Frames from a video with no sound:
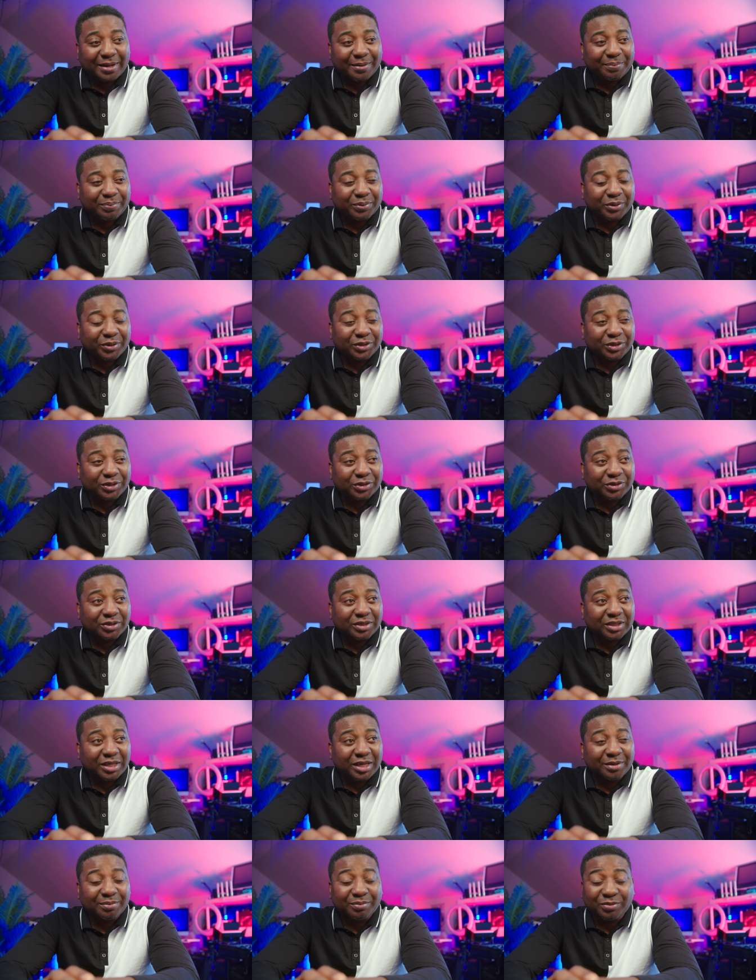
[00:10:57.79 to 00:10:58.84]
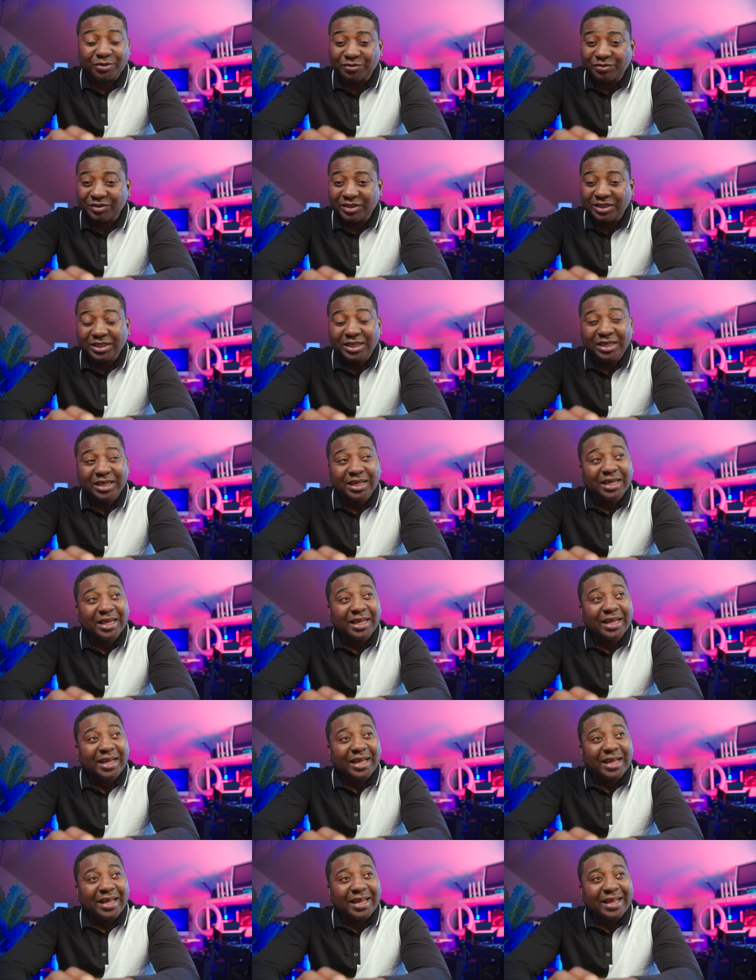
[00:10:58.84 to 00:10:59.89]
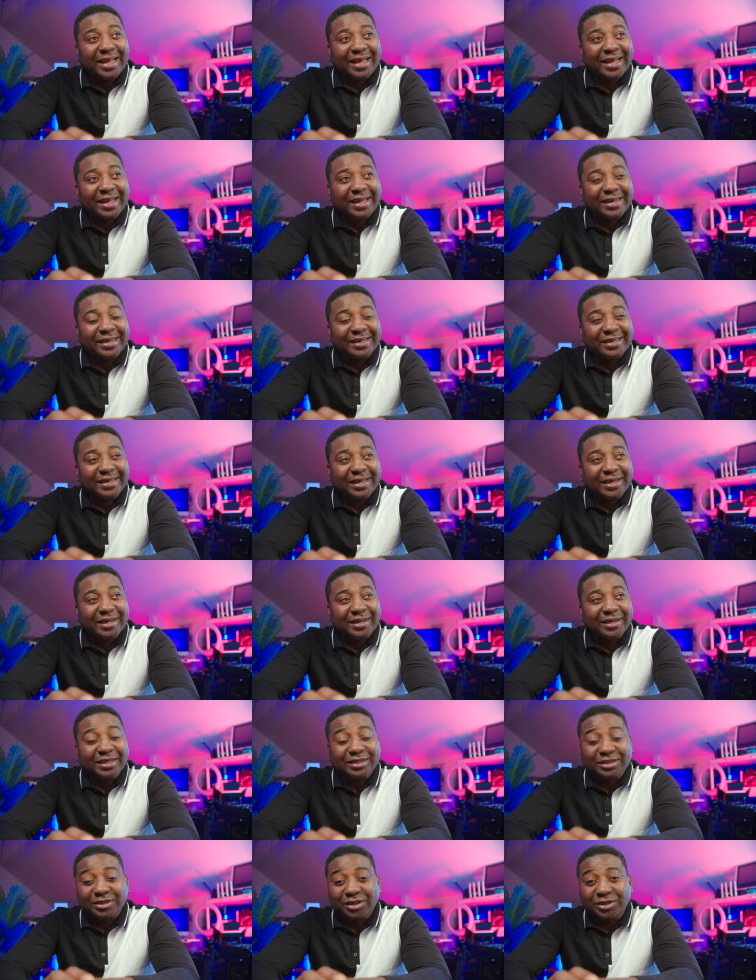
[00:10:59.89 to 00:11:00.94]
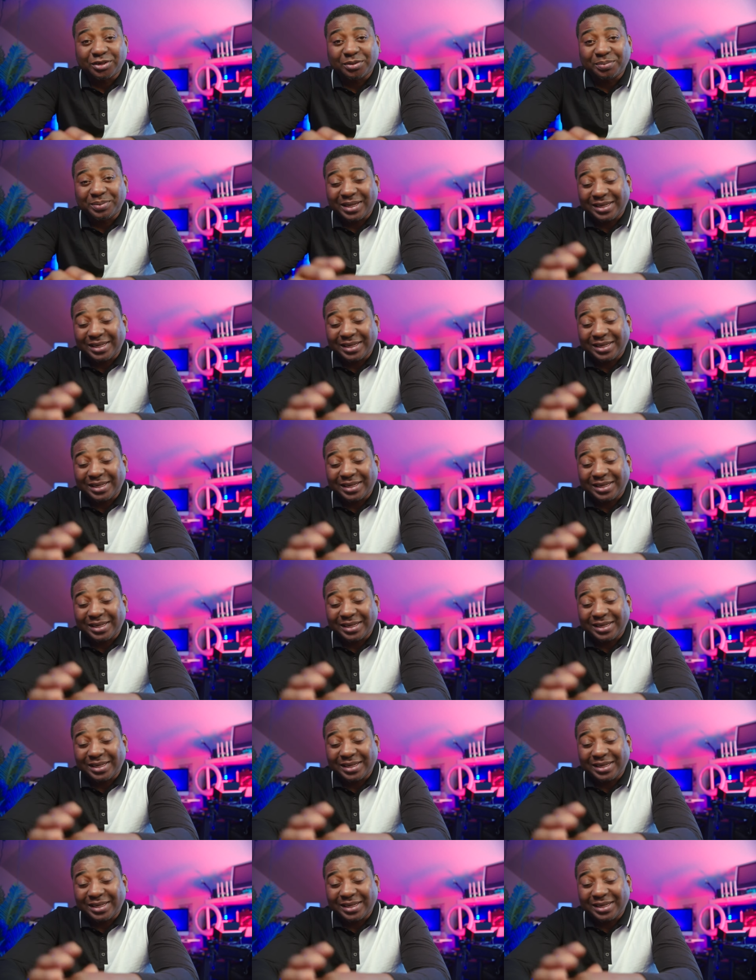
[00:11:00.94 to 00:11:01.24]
produced movie, and it's going to be